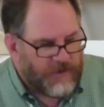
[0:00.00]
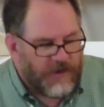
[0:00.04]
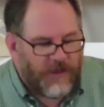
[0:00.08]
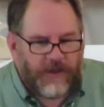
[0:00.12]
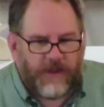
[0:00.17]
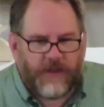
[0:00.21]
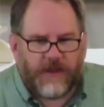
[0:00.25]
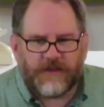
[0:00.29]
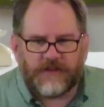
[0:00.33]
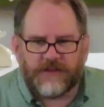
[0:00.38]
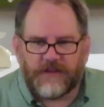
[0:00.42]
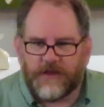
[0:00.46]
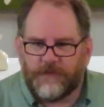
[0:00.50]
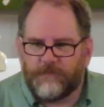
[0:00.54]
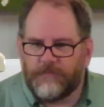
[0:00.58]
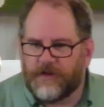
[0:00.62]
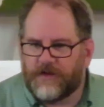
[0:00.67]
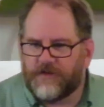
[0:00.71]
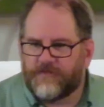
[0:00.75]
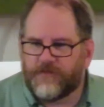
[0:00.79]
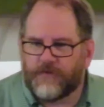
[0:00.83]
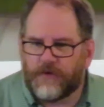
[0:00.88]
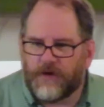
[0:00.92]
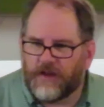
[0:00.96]
I like
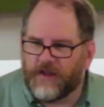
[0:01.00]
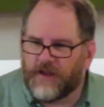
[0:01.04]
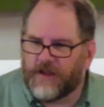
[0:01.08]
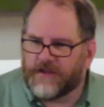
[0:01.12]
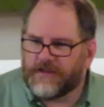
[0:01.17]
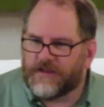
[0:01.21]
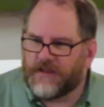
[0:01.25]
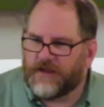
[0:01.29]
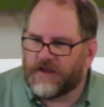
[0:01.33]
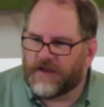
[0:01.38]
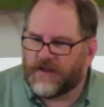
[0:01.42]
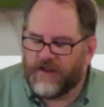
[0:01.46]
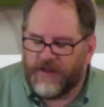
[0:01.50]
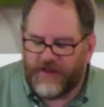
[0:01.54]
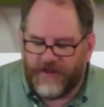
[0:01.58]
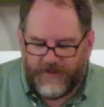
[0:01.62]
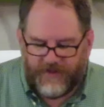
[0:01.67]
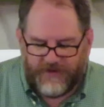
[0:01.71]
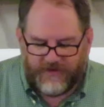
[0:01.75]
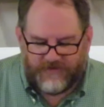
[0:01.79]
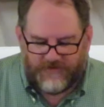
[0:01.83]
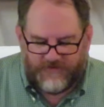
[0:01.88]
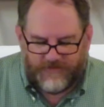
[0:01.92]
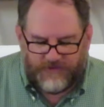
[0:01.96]
that metaphor. I like that a
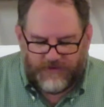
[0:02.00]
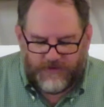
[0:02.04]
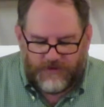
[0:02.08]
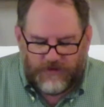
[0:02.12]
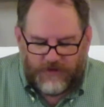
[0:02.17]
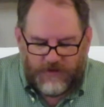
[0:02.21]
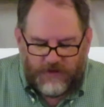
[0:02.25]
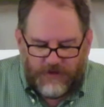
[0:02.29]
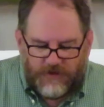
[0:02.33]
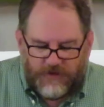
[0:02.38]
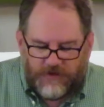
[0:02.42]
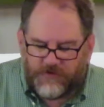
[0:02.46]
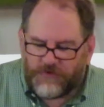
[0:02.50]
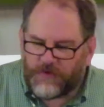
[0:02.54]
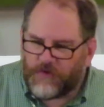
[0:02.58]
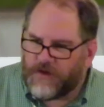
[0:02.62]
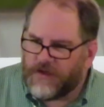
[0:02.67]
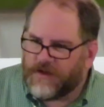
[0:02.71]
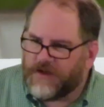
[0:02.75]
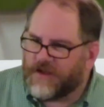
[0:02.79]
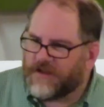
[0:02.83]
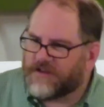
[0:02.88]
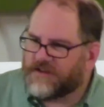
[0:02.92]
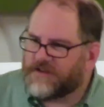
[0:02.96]
lot. You
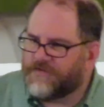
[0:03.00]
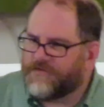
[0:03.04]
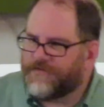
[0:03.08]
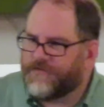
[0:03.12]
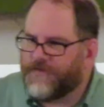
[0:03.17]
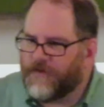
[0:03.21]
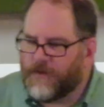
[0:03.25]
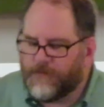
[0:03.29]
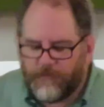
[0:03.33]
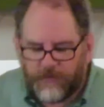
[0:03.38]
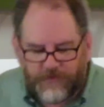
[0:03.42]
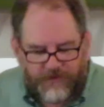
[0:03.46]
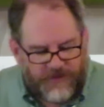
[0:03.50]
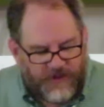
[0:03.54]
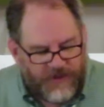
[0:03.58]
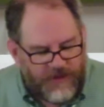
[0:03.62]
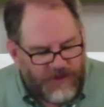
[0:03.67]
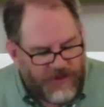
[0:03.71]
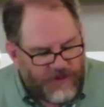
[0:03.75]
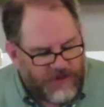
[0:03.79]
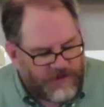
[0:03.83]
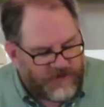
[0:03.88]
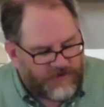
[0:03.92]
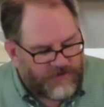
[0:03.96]
try not to fumble the
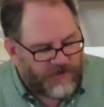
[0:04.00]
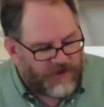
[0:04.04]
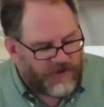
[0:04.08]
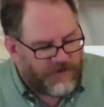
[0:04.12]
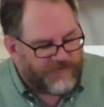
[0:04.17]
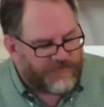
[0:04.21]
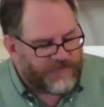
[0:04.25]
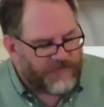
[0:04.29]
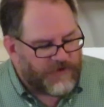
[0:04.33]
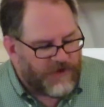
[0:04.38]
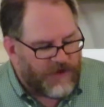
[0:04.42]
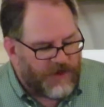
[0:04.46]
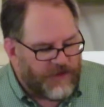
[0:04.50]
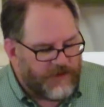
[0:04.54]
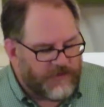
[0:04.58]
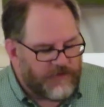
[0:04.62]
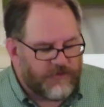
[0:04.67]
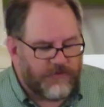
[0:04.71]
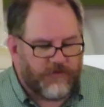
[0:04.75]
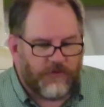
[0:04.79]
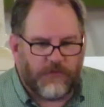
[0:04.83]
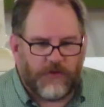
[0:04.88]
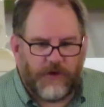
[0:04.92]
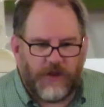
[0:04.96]
handoff in
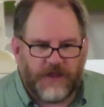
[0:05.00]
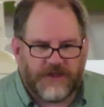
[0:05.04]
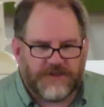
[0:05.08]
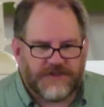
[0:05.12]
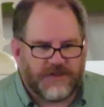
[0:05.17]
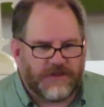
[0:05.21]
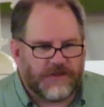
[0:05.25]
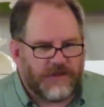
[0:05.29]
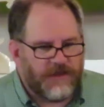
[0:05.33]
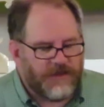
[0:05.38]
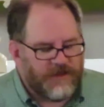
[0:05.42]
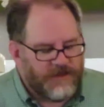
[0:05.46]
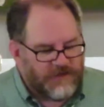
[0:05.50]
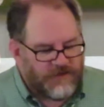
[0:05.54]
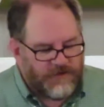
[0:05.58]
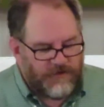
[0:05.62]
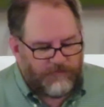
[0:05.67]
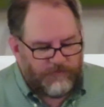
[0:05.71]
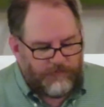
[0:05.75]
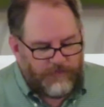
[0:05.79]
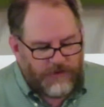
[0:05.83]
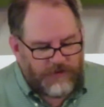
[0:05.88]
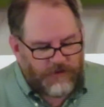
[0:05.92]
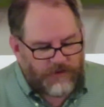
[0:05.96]
either direction, and
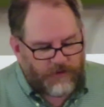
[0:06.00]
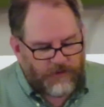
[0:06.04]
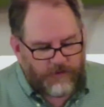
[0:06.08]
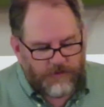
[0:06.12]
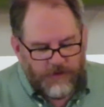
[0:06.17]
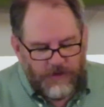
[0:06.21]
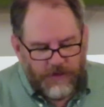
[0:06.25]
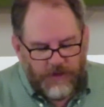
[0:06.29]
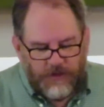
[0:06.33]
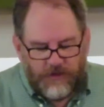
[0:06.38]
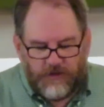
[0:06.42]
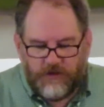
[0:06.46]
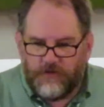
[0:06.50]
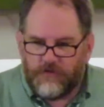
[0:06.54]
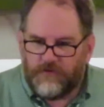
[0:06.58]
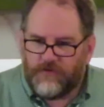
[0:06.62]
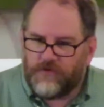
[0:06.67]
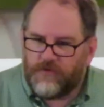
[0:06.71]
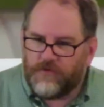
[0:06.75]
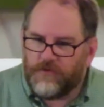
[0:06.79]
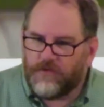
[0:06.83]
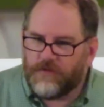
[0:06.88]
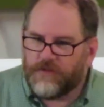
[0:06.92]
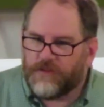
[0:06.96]
in the middle, you
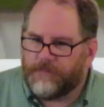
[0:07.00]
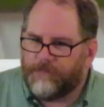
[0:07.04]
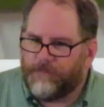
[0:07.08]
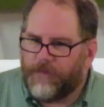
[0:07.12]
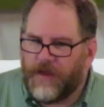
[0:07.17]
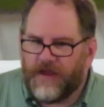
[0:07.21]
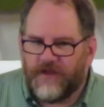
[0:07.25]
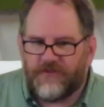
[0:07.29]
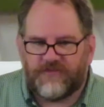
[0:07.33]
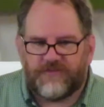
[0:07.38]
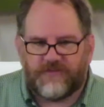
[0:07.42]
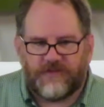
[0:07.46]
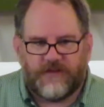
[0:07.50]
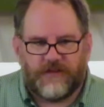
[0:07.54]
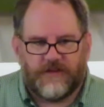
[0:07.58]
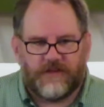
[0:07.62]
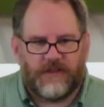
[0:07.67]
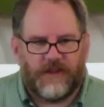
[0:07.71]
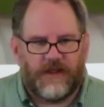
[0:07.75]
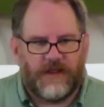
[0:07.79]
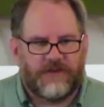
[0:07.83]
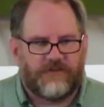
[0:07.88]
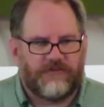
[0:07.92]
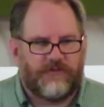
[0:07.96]
do the
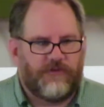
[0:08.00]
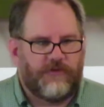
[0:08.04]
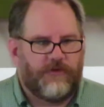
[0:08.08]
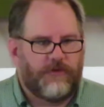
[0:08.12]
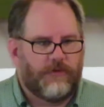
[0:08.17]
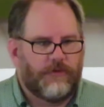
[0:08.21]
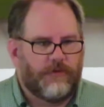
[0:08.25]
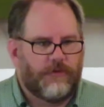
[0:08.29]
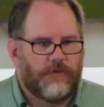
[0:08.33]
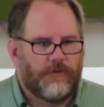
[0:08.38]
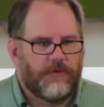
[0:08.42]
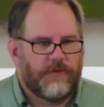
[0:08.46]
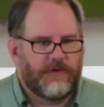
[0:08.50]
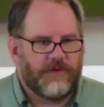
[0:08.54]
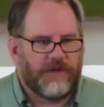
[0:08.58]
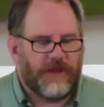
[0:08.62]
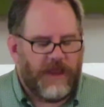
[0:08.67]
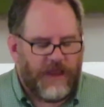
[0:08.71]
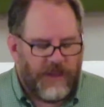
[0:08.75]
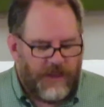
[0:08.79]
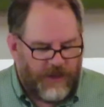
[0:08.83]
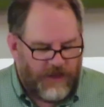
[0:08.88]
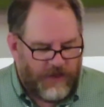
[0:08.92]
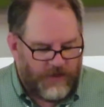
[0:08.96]
best that you
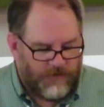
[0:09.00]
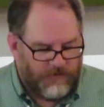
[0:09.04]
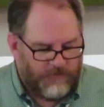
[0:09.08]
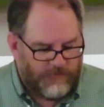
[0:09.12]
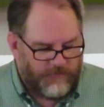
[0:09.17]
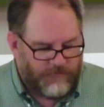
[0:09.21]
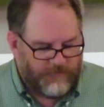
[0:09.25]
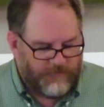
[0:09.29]
can.